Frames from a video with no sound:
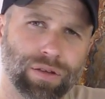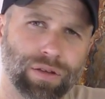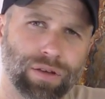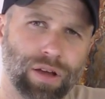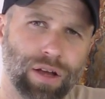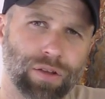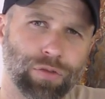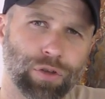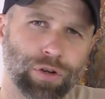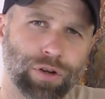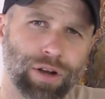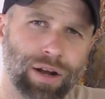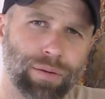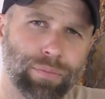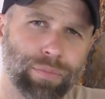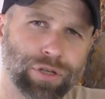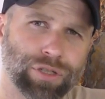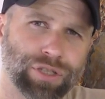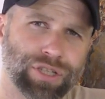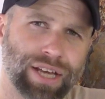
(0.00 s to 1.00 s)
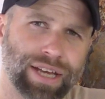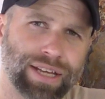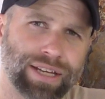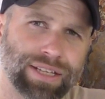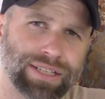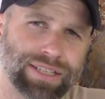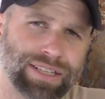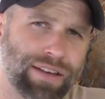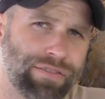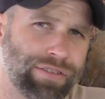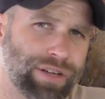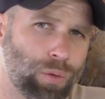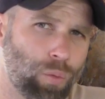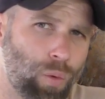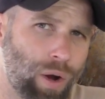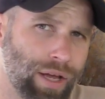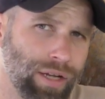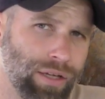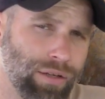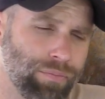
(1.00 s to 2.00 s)
got the number
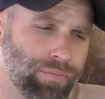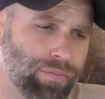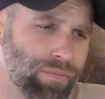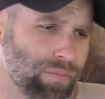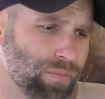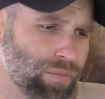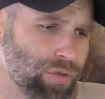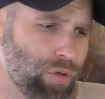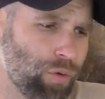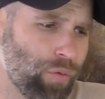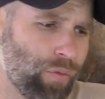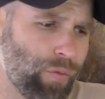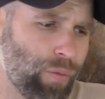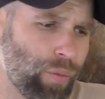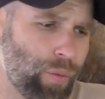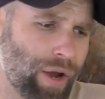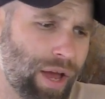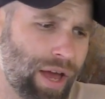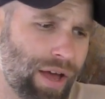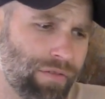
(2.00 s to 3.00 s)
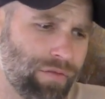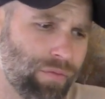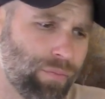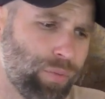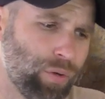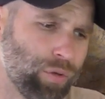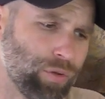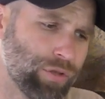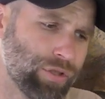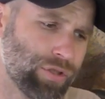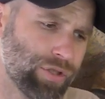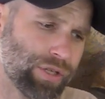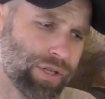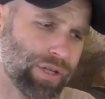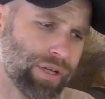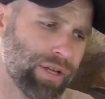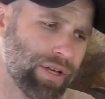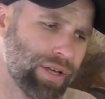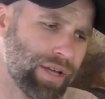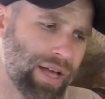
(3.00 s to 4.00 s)
1071. So we have pulled
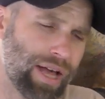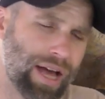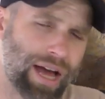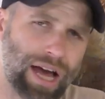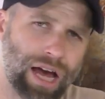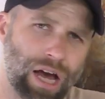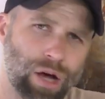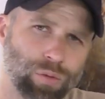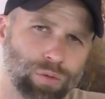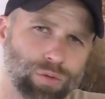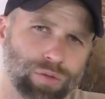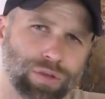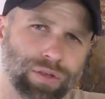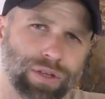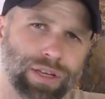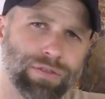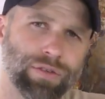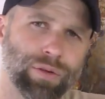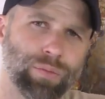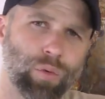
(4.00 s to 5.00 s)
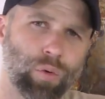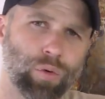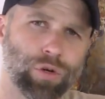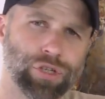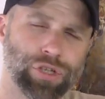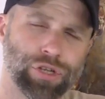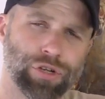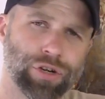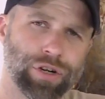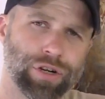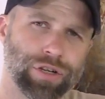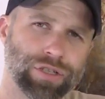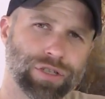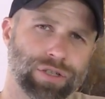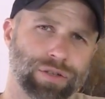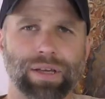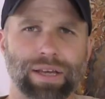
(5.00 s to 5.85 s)
out even more sugars,